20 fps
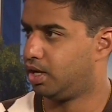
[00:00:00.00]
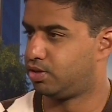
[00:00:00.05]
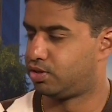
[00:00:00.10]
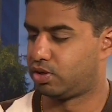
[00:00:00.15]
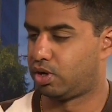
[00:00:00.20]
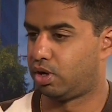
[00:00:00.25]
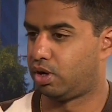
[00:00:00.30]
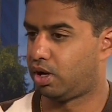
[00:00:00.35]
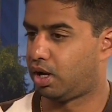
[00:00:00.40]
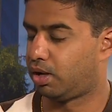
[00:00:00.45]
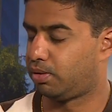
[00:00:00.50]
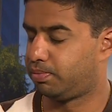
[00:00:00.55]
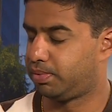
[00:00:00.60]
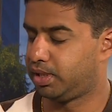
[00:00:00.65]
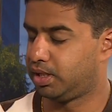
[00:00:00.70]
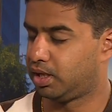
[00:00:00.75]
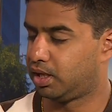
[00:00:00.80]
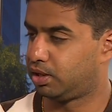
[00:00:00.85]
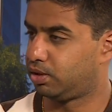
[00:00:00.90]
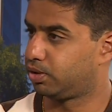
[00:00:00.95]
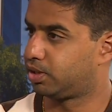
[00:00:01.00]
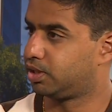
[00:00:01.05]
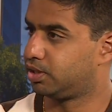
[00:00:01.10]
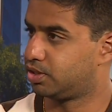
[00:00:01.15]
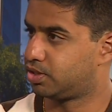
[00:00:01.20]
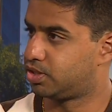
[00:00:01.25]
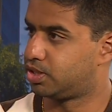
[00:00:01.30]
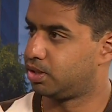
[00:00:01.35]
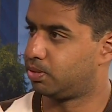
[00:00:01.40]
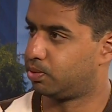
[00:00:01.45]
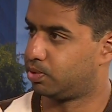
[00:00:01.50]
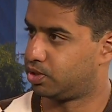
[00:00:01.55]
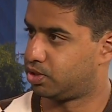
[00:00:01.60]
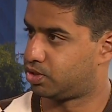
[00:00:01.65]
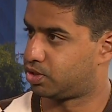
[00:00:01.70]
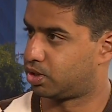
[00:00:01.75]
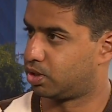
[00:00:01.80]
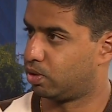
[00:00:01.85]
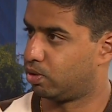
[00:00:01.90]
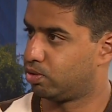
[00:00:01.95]
So I'll be looking to see where
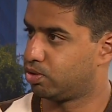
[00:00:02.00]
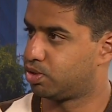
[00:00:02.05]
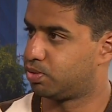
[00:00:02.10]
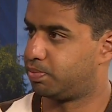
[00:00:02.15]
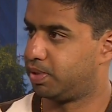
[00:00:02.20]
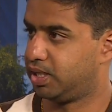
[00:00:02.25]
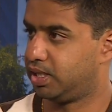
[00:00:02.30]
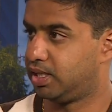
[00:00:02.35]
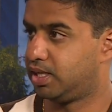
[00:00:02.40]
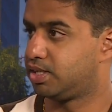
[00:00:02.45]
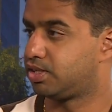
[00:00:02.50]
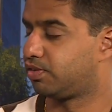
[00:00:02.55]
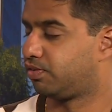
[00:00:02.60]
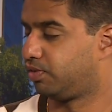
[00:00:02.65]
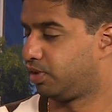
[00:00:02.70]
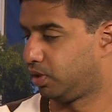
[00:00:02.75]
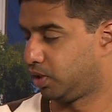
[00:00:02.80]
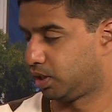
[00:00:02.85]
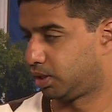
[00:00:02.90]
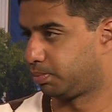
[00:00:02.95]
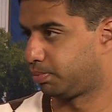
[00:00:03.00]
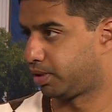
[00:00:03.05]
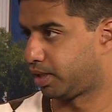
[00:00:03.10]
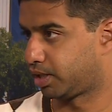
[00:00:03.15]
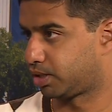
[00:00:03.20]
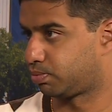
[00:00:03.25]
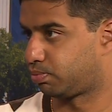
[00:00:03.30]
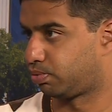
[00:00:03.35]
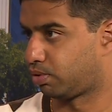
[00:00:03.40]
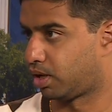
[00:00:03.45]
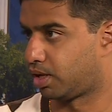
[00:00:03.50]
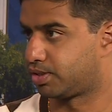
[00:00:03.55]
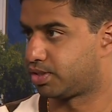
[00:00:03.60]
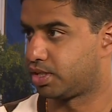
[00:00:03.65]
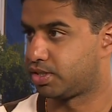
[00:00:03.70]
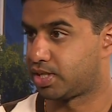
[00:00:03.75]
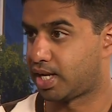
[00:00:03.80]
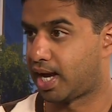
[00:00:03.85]
this goes, but it is a very complex process.